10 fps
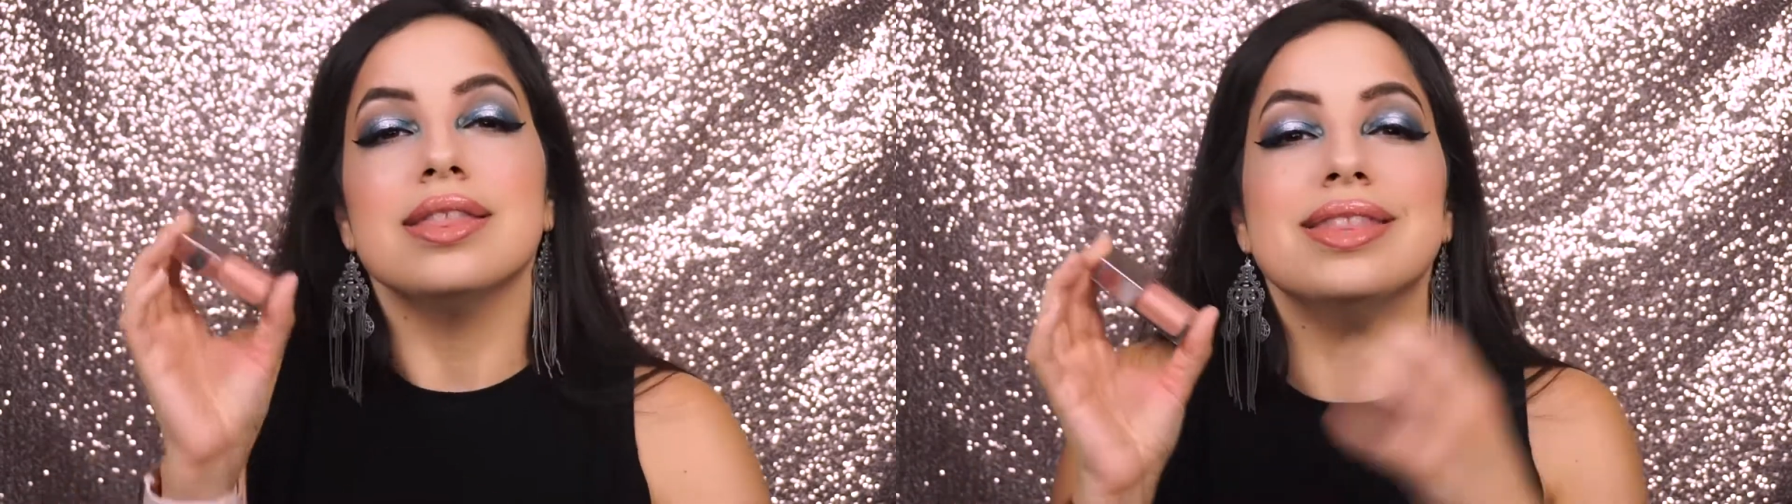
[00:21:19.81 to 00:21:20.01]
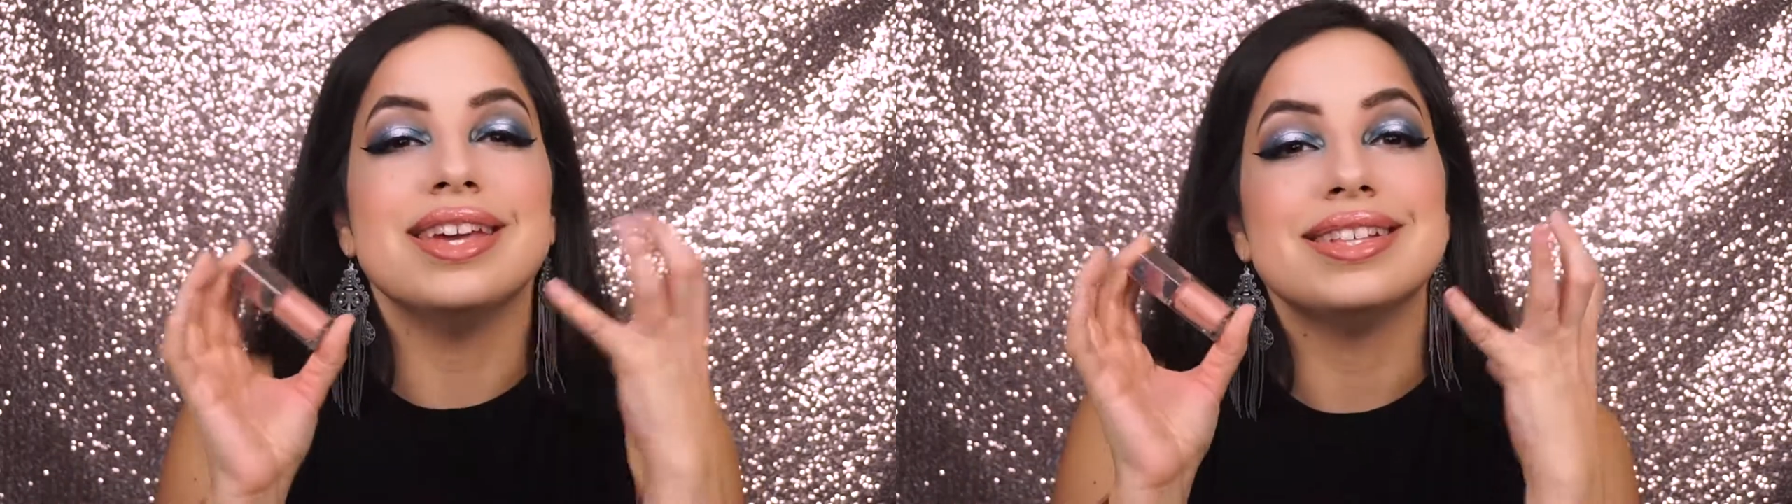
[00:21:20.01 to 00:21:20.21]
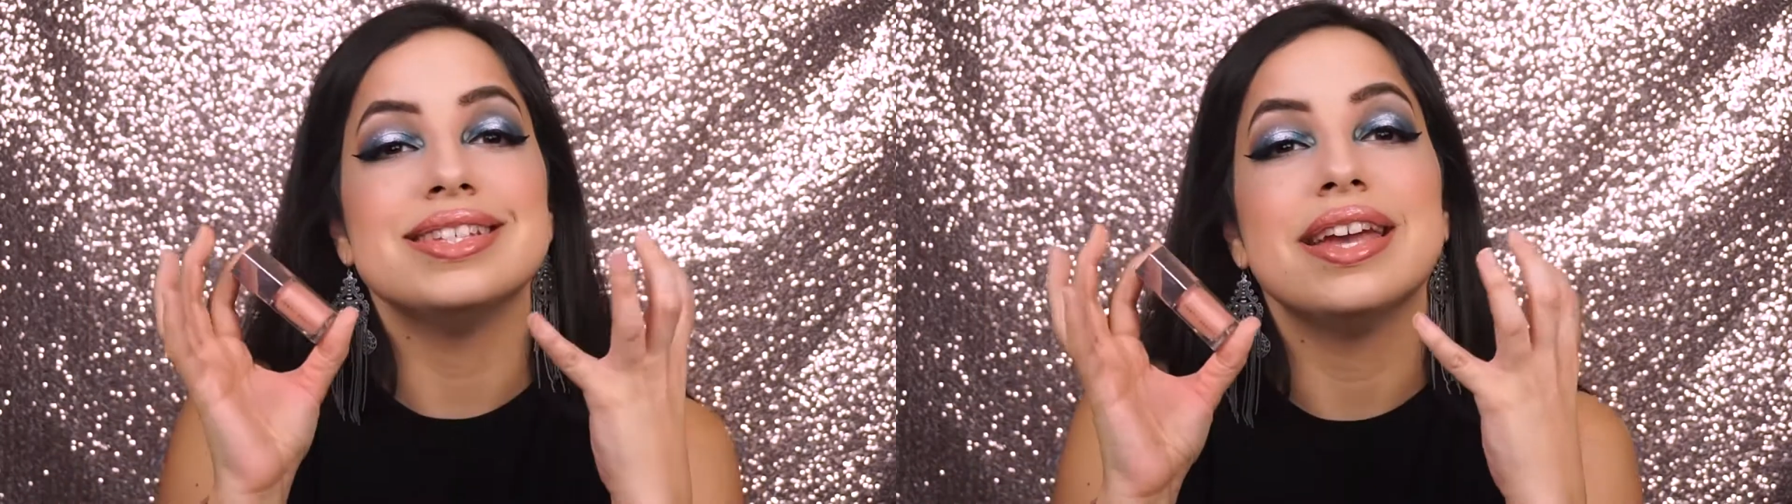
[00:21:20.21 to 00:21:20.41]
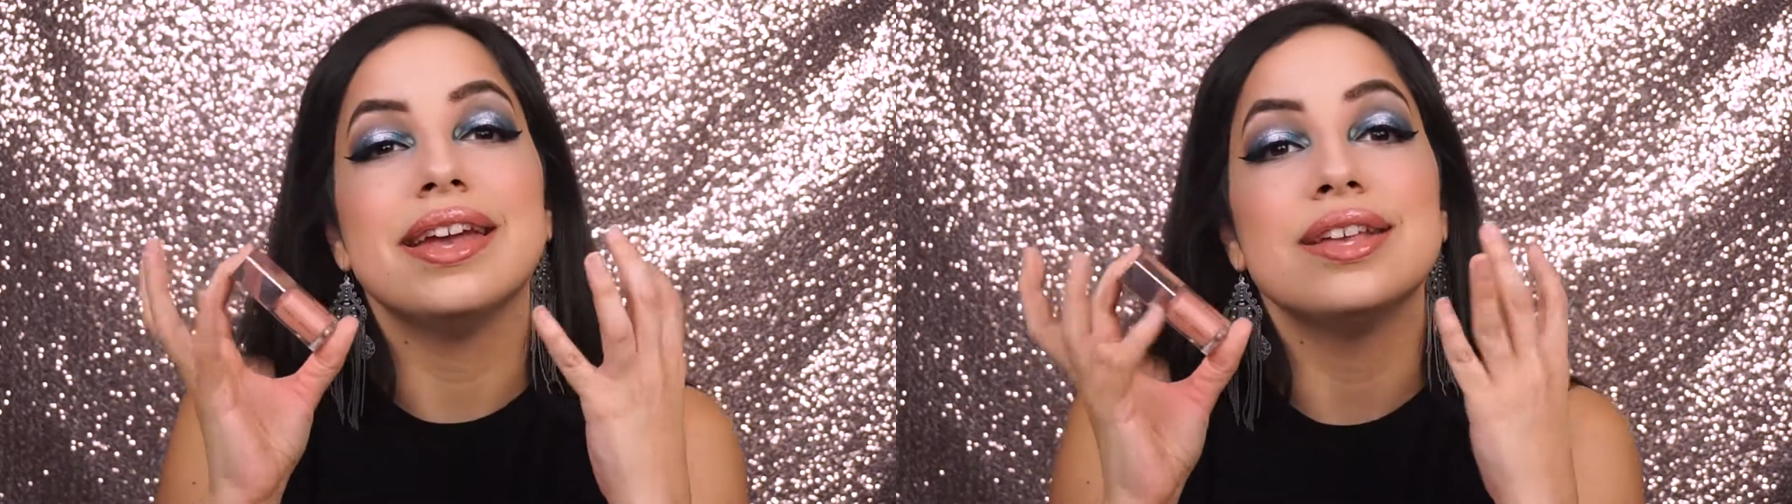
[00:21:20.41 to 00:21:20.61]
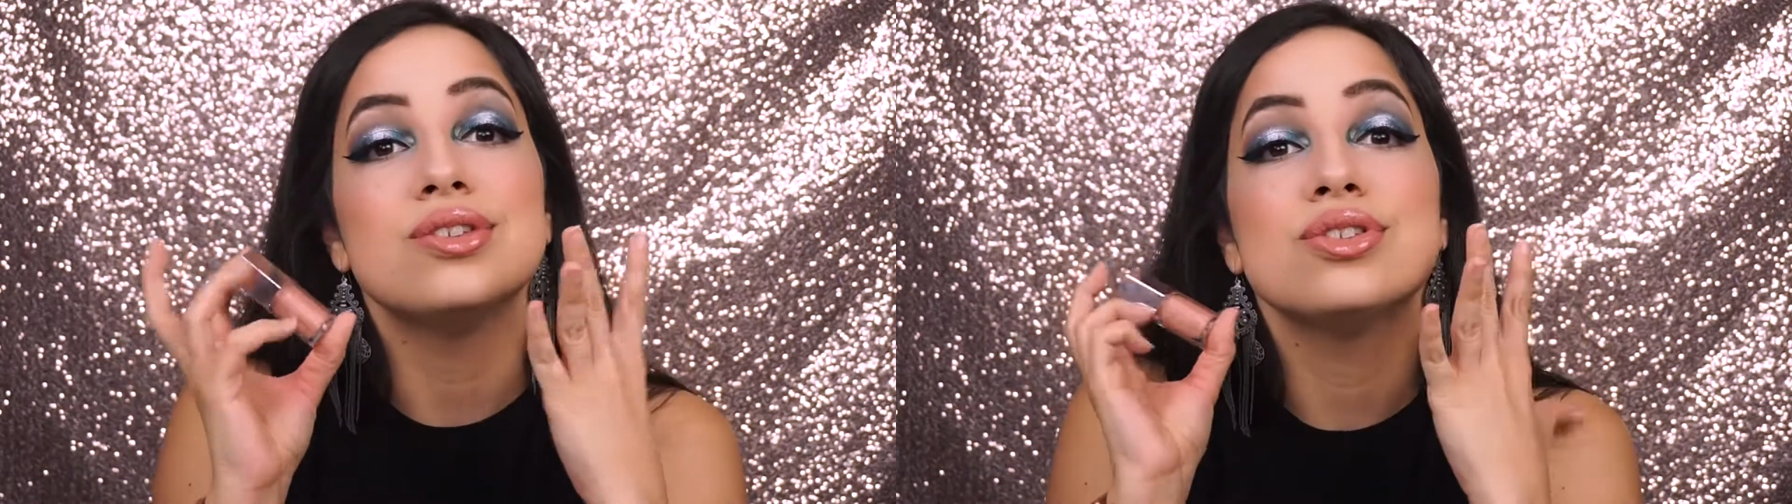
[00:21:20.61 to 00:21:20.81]
they
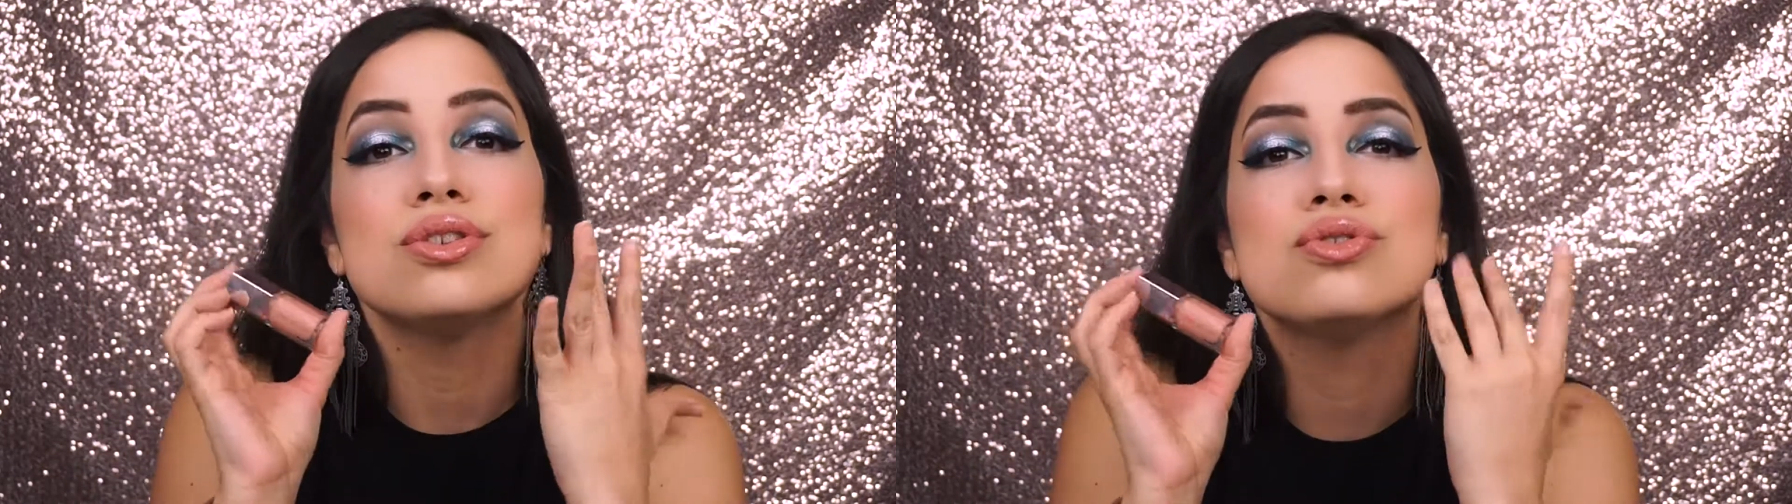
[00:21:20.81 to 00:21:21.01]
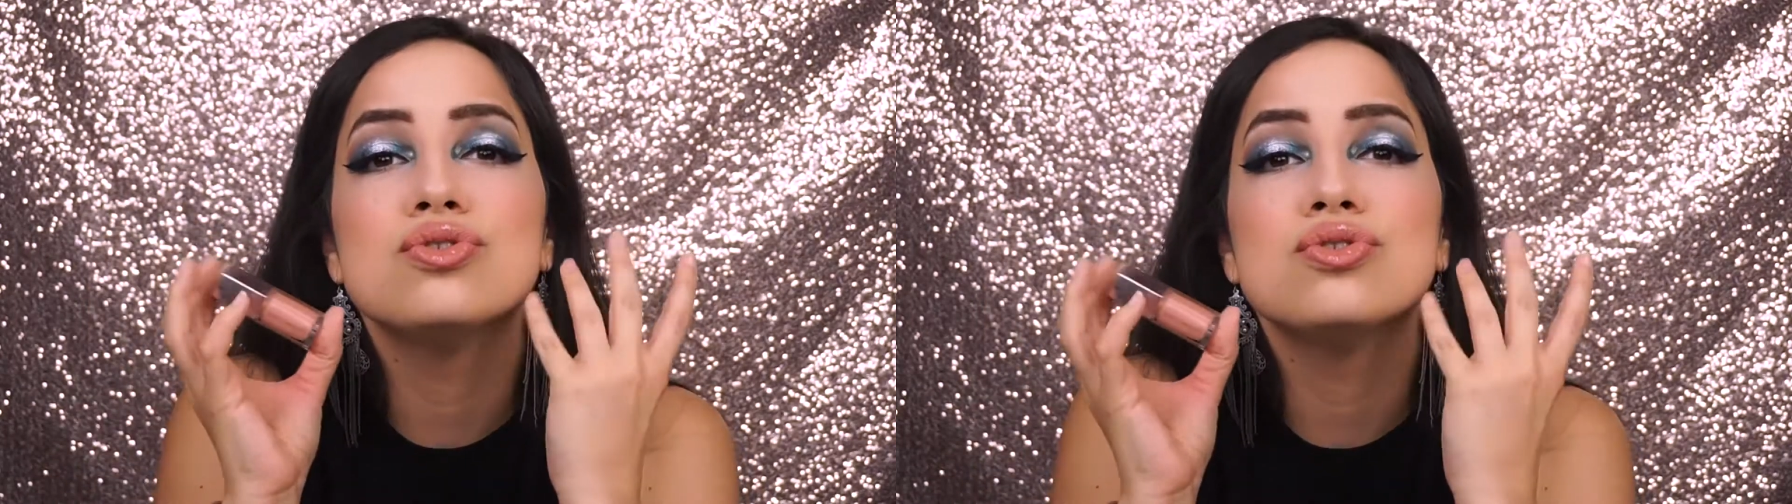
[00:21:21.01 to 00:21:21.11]
taste